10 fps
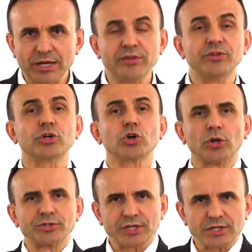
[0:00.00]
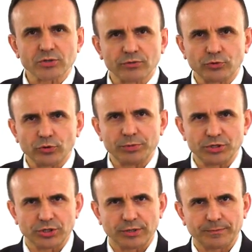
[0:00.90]
in the context of your
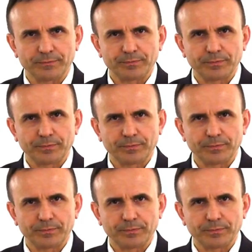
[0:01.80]
mission.